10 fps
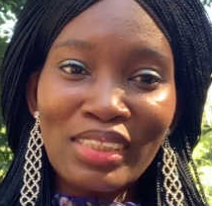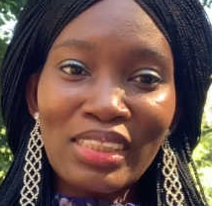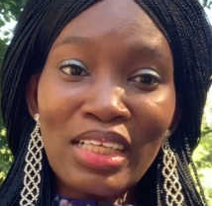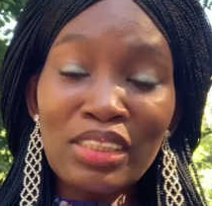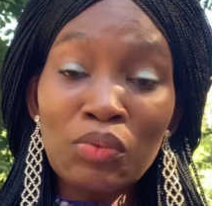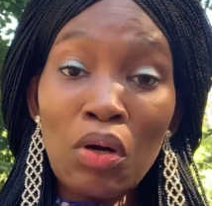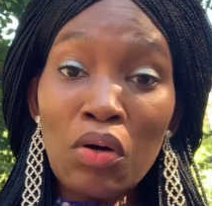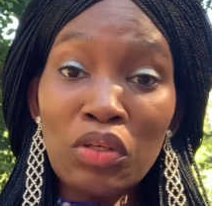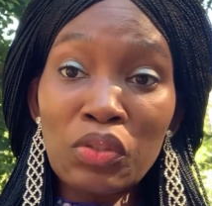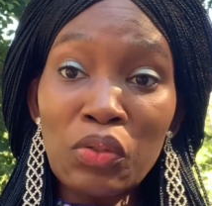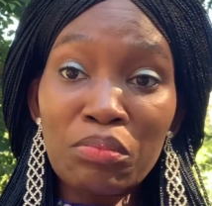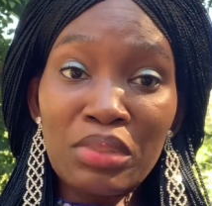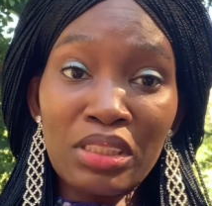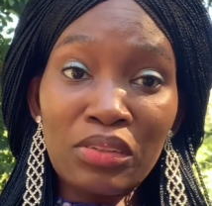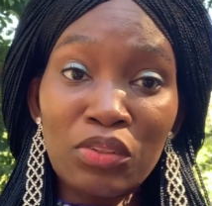That is what God told
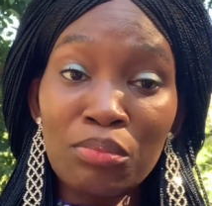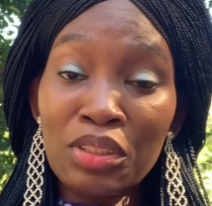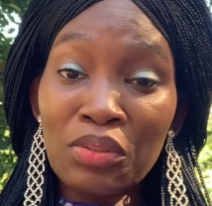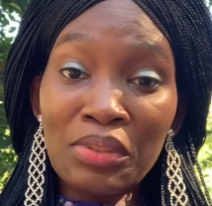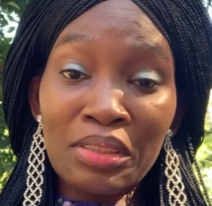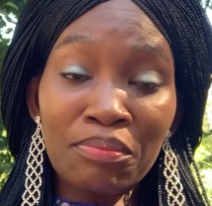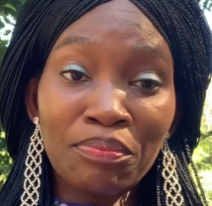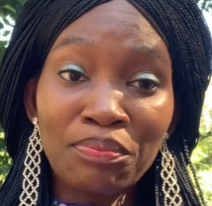me to be doing.